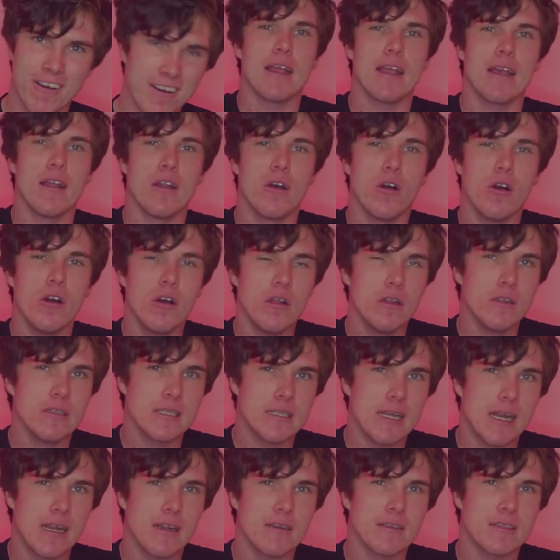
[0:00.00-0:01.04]
It all
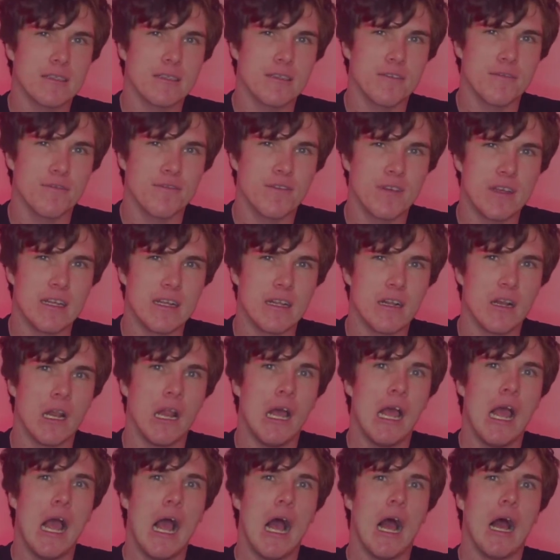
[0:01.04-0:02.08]
starts to feel
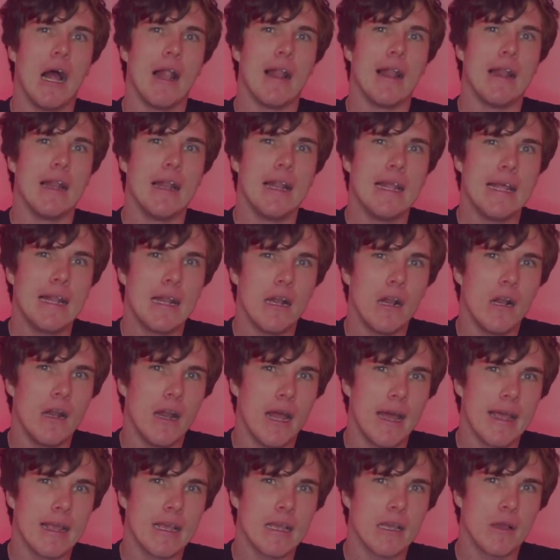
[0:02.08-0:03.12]
a little
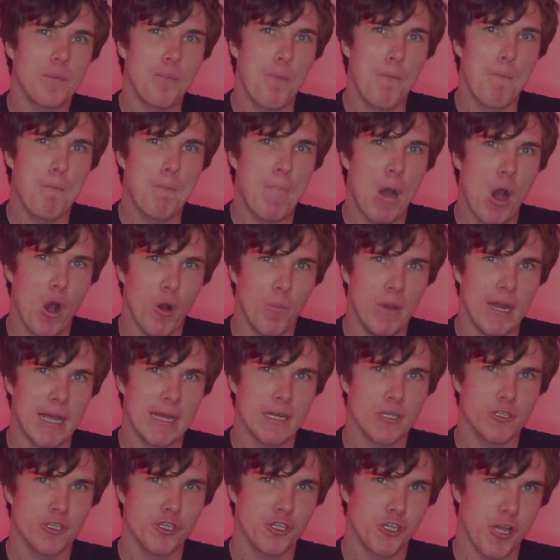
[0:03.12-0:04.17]
like
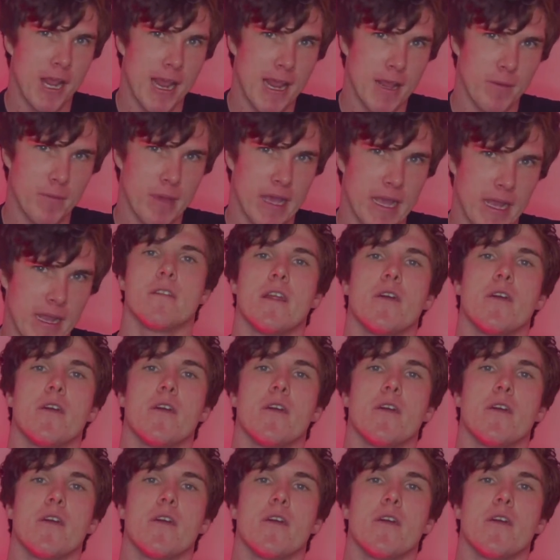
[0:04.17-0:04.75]
public shaming.